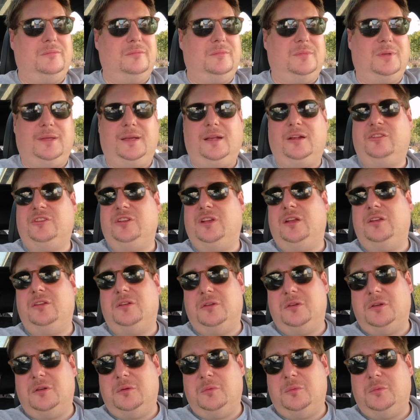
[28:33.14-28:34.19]
well, actually, I
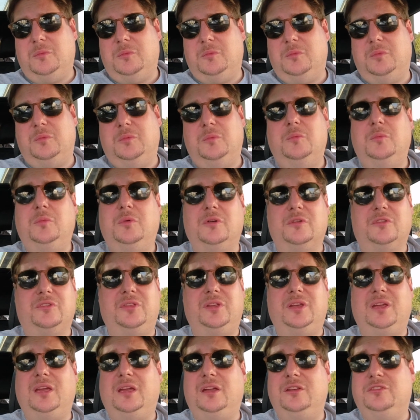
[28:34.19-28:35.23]
don't know what's
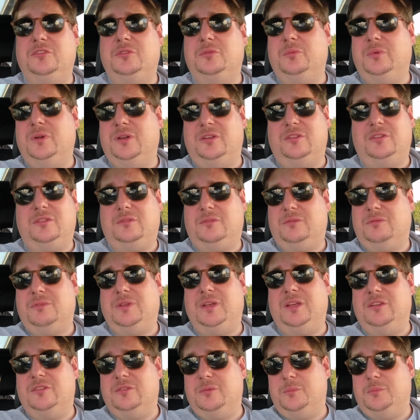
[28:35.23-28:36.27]
the age at which
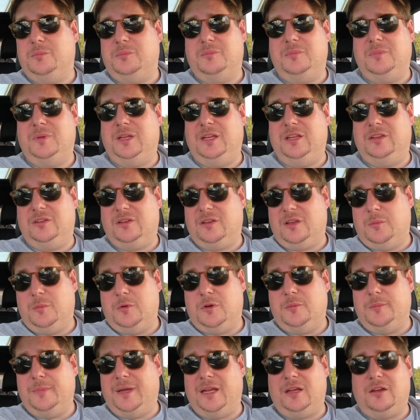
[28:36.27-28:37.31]
things are easily
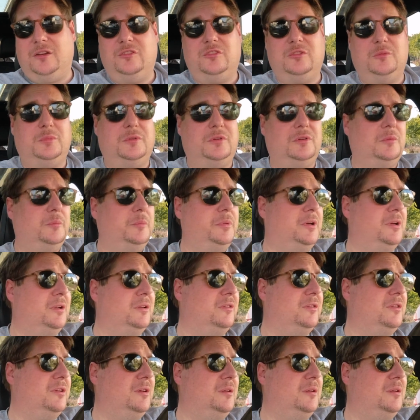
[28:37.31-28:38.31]
more manageable, but